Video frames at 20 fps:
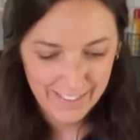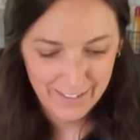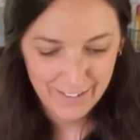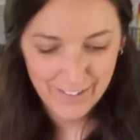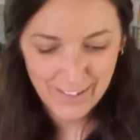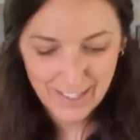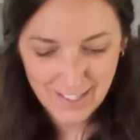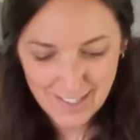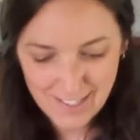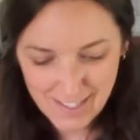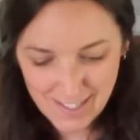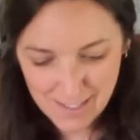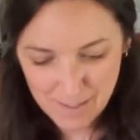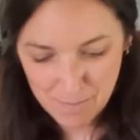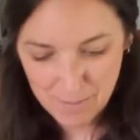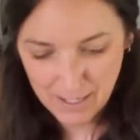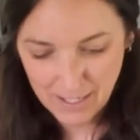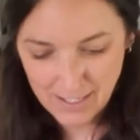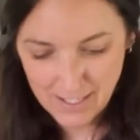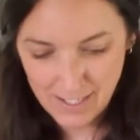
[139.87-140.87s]
through this is a
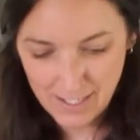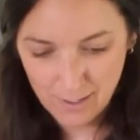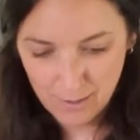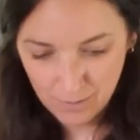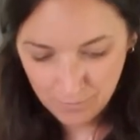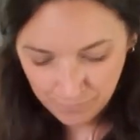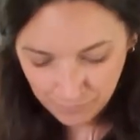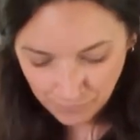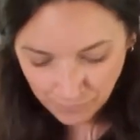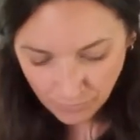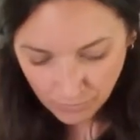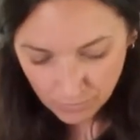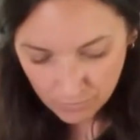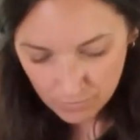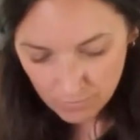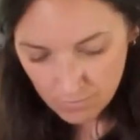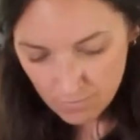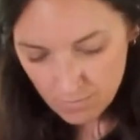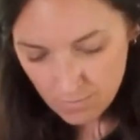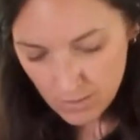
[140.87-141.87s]
big deal.
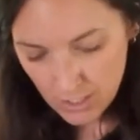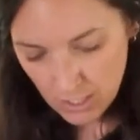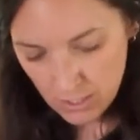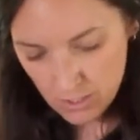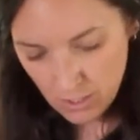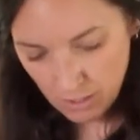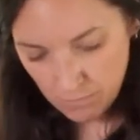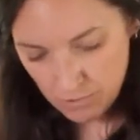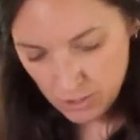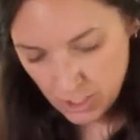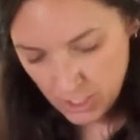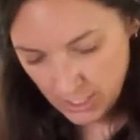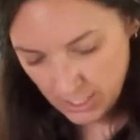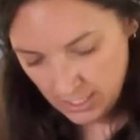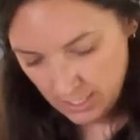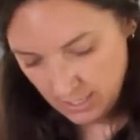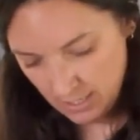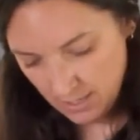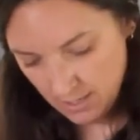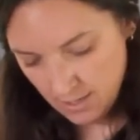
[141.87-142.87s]
So I'm just
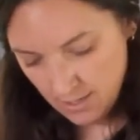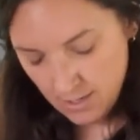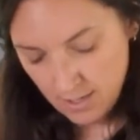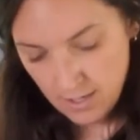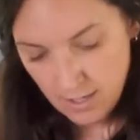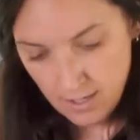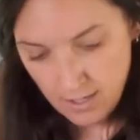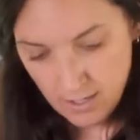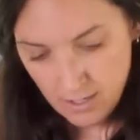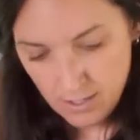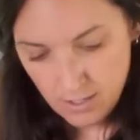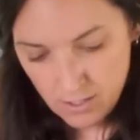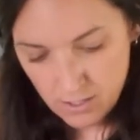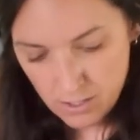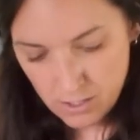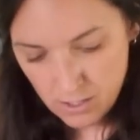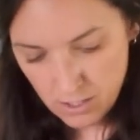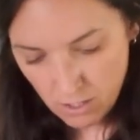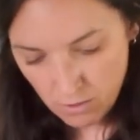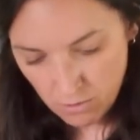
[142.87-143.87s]
gonna
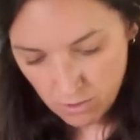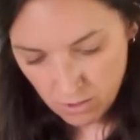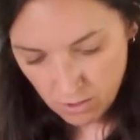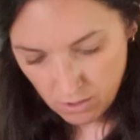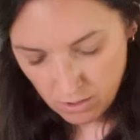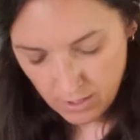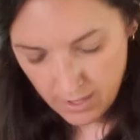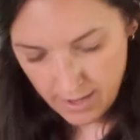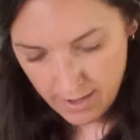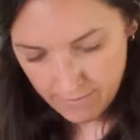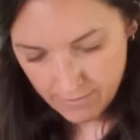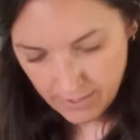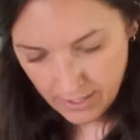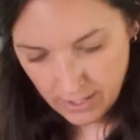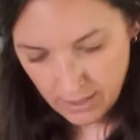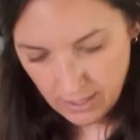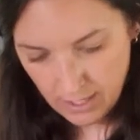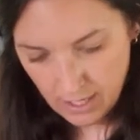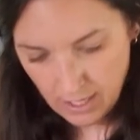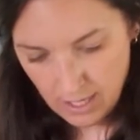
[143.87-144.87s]
soak
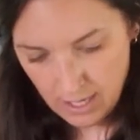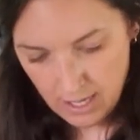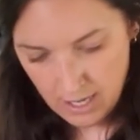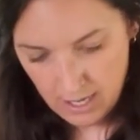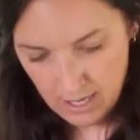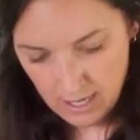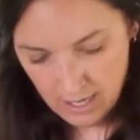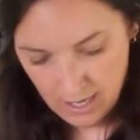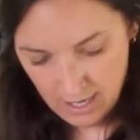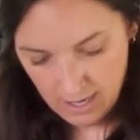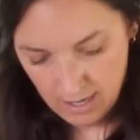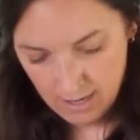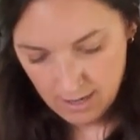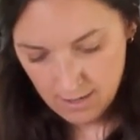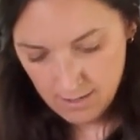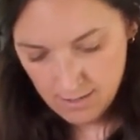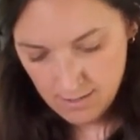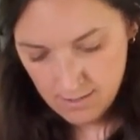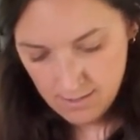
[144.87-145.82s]
everything in here.